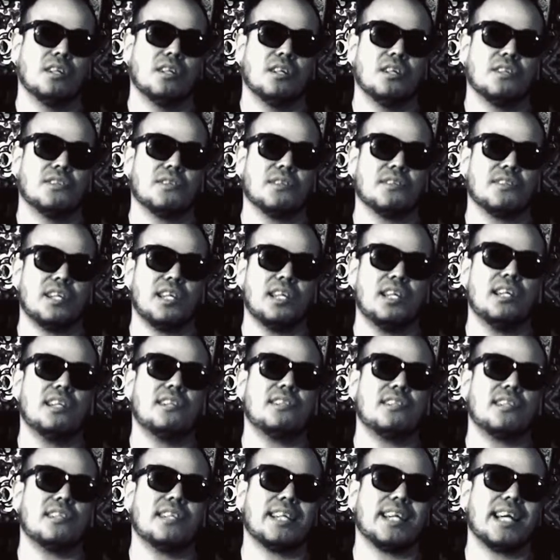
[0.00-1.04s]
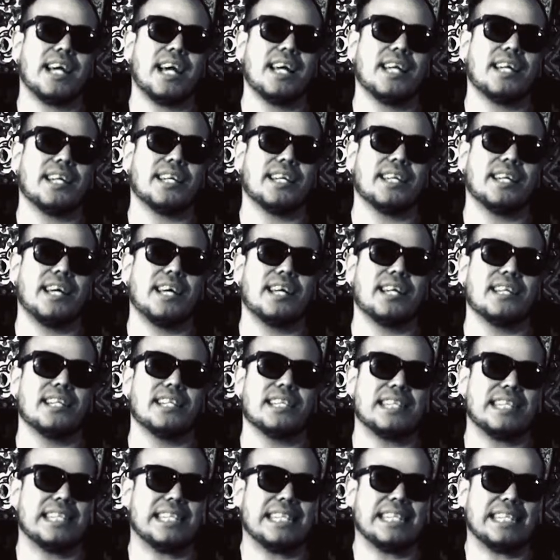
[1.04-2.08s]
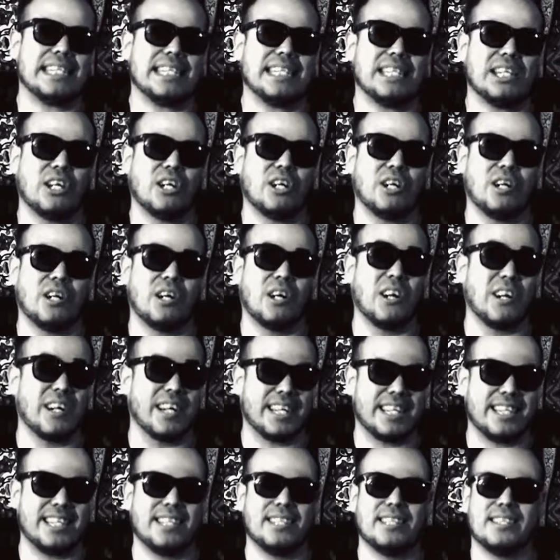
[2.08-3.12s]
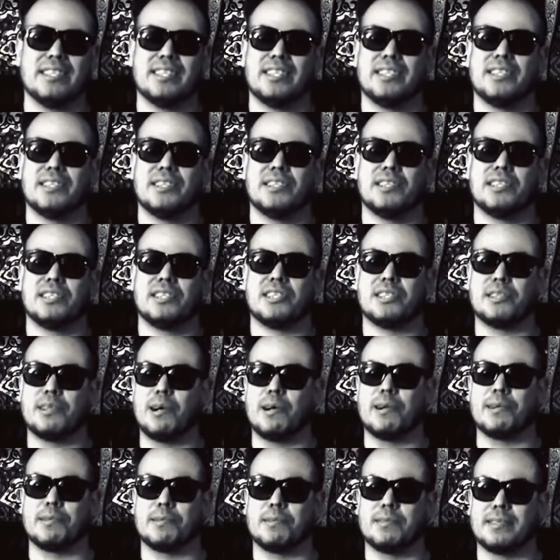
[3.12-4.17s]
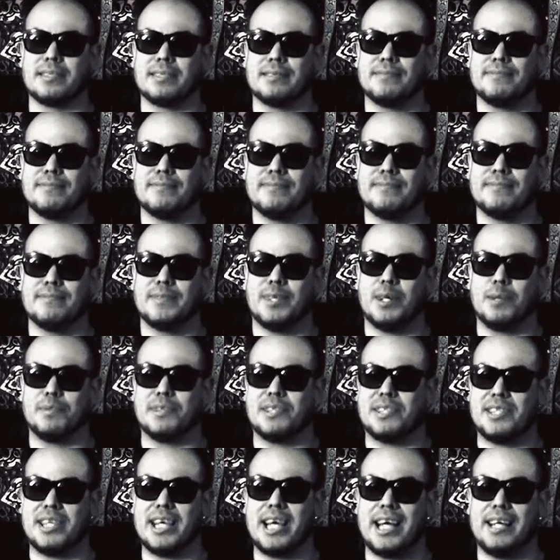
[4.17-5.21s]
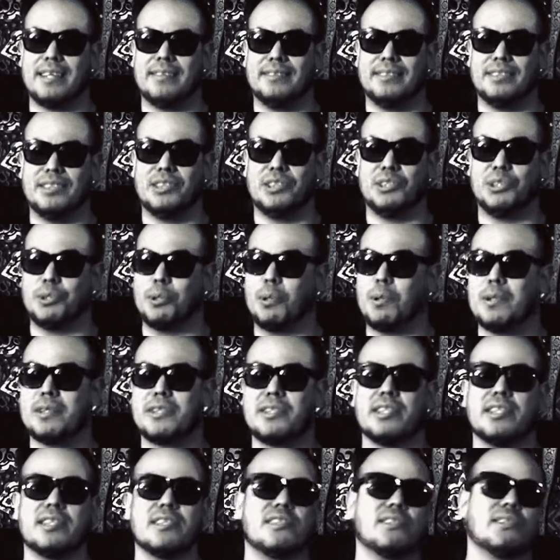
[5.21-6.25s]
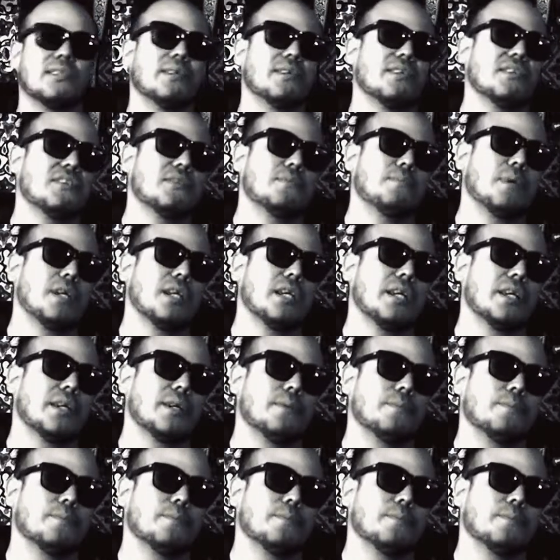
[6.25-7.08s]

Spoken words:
So it's easy to kind of get us irked, startled, upset, jolted, so to speak.